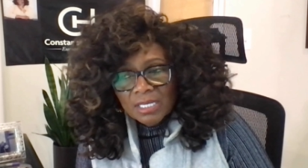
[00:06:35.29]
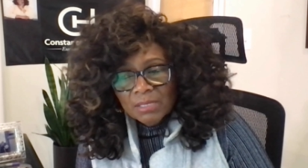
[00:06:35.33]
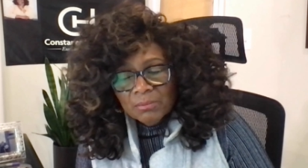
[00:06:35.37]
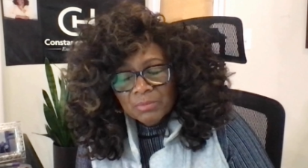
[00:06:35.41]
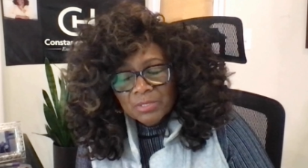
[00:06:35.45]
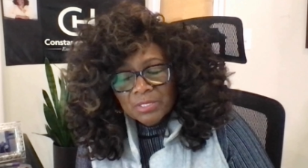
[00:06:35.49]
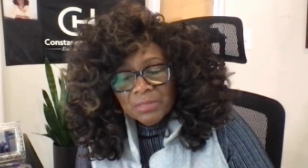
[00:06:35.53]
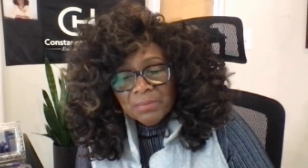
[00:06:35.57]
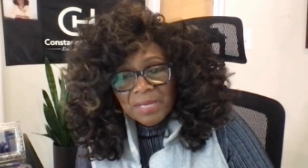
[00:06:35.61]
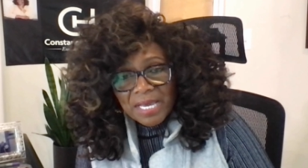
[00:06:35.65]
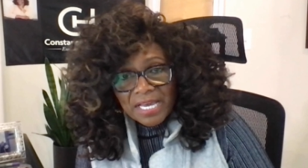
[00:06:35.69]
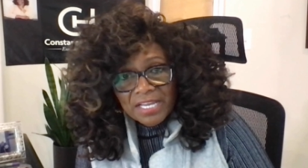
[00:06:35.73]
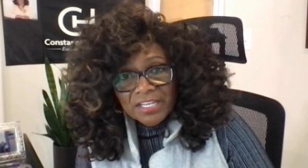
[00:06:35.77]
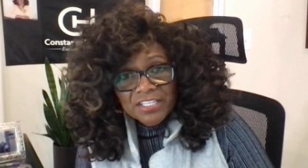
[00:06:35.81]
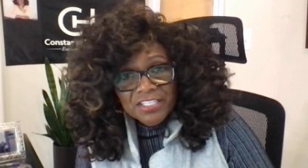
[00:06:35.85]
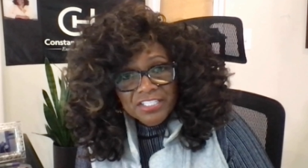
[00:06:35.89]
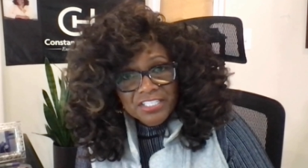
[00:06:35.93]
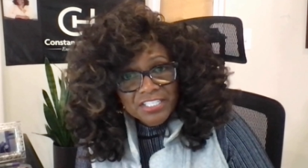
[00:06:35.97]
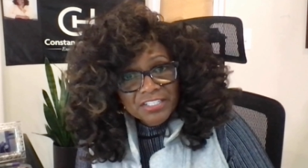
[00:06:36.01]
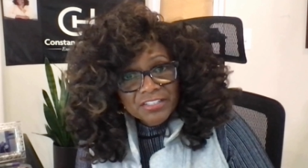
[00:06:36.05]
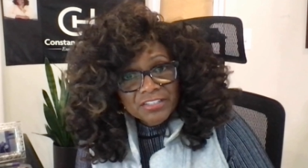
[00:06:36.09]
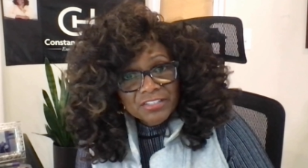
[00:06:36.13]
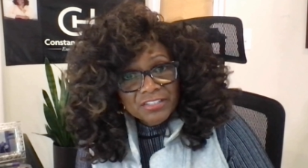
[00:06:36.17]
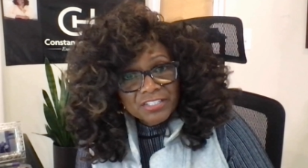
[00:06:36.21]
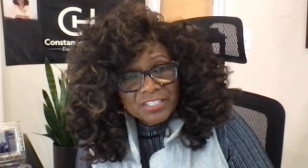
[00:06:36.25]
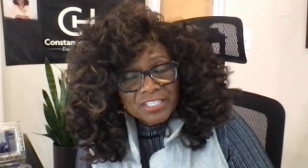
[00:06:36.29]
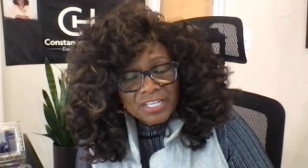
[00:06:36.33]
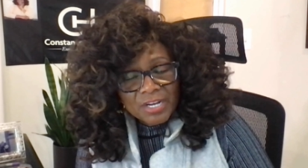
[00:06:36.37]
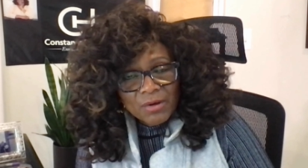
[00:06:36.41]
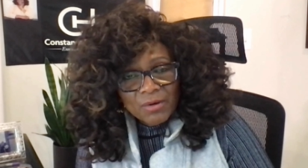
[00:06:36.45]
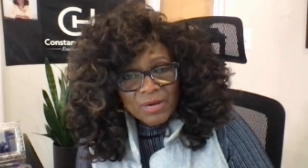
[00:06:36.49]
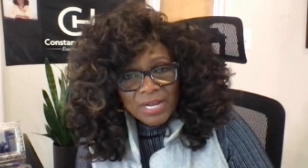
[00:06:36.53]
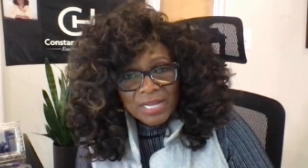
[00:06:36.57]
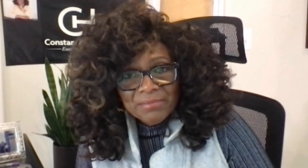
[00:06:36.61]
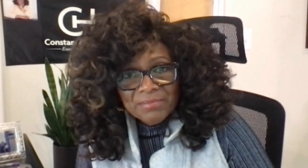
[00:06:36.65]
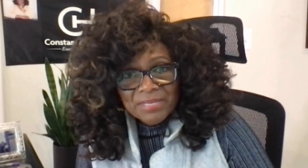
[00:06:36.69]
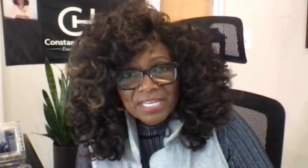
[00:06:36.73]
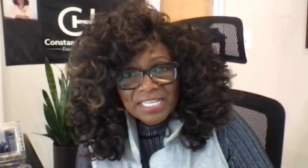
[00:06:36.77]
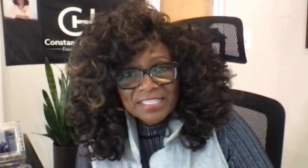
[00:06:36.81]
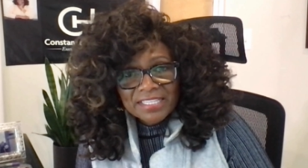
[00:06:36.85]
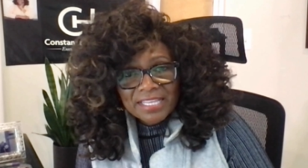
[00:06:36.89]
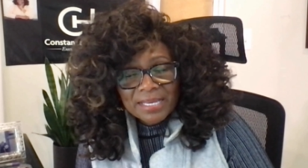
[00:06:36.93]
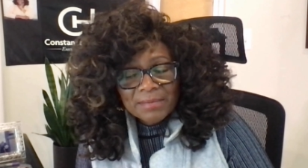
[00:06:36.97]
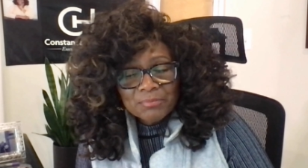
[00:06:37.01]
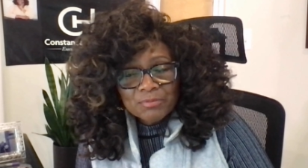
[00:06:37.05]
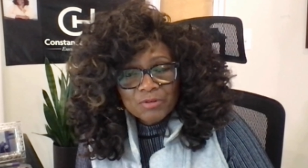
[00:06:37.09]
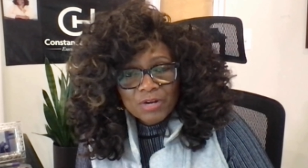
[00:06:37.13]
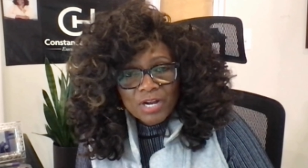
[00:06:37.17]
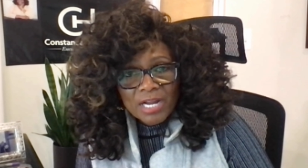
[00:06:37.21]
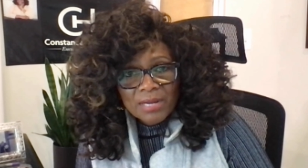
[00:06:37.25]
But about a year ago, I made
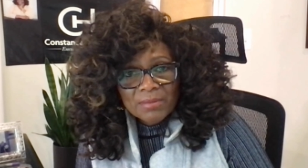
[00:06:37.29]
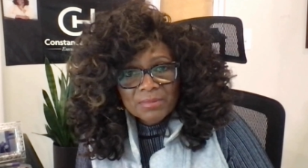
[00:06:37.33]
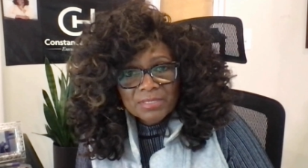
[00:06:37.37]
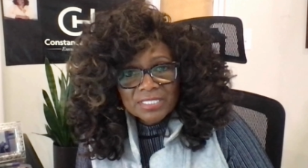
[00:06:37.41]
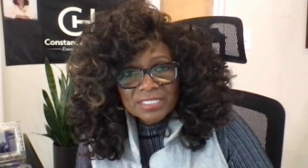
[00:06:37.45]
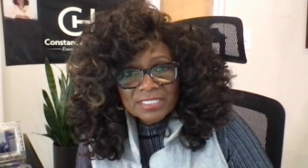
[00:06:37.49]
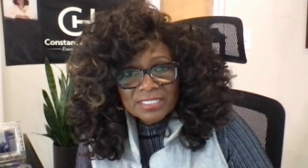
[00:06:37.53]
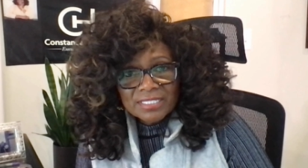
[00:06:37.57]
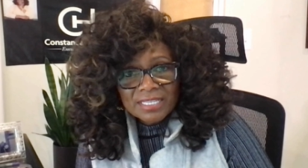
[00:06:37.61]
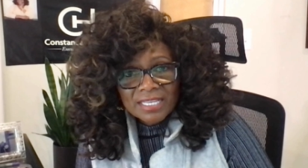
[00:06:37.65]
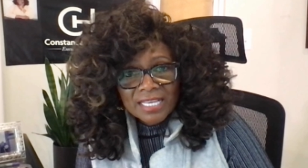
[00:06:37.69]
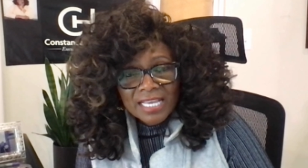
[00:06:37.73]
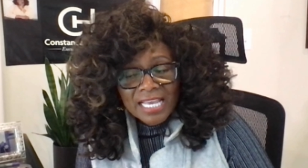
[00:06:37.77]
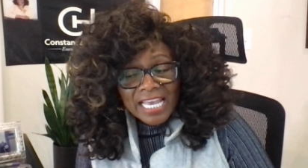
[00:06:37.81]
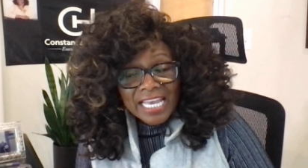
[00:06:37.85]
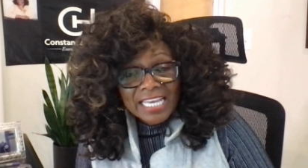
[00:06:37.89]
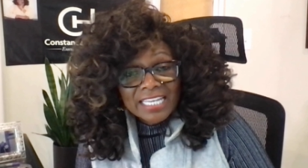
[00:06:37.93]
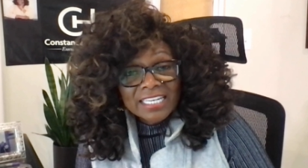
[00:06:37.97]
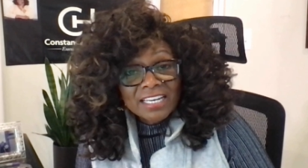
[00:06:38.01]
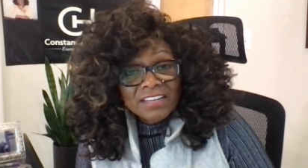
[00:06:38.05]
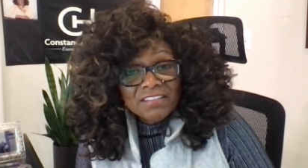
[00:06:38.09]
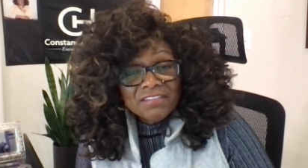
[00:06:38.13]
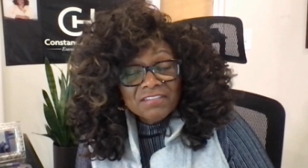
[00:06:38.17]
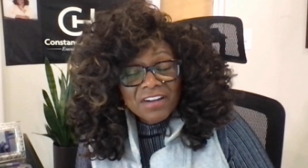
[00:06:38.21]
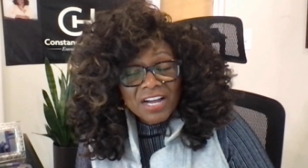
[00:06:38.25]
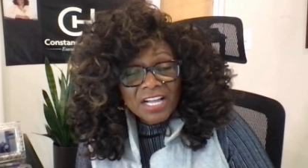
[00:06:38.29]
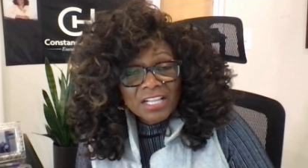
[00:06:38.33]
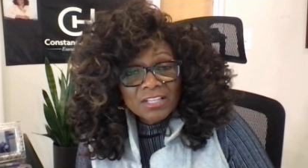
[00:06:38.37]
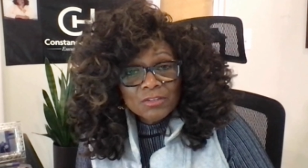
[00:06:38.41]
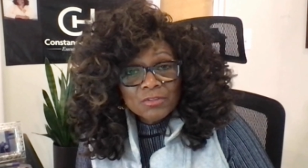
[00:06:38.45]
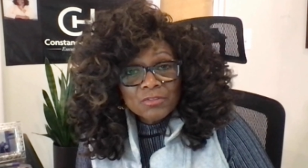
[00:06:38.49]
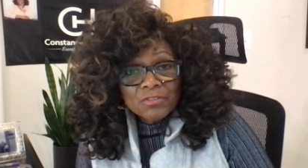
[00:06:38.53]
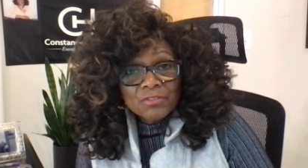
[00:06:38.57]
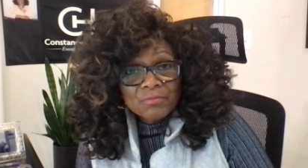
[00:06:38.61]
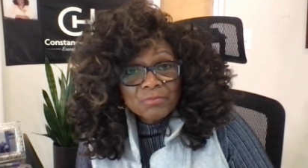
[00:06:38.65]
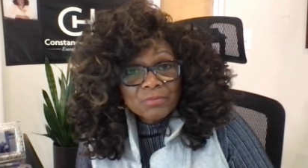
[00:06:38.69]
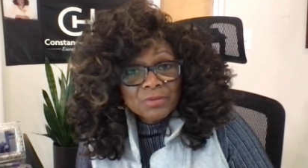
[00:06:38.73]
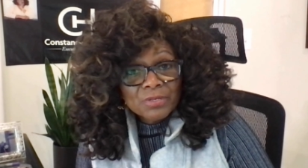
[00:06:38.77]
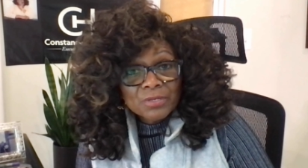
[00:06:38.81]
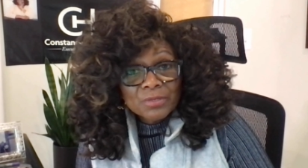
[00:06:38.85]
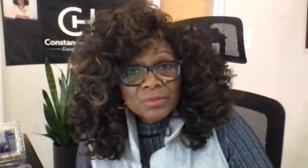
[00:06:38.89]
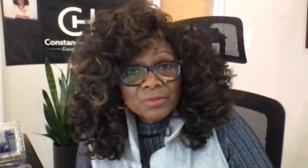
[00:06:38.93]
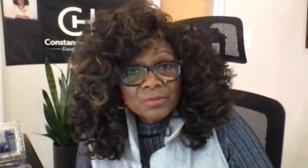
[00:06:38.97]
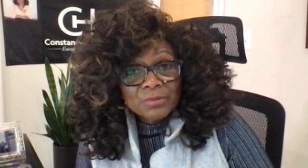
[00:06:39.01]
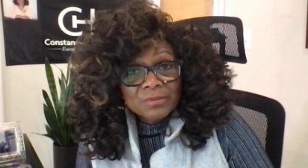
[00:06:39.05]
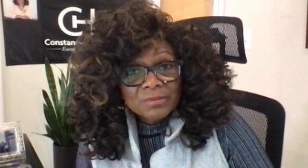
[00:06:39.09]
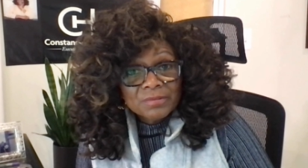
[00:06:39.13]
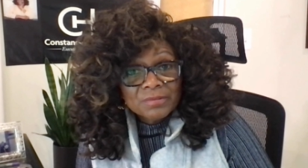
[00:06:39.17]
that promise and I followed through.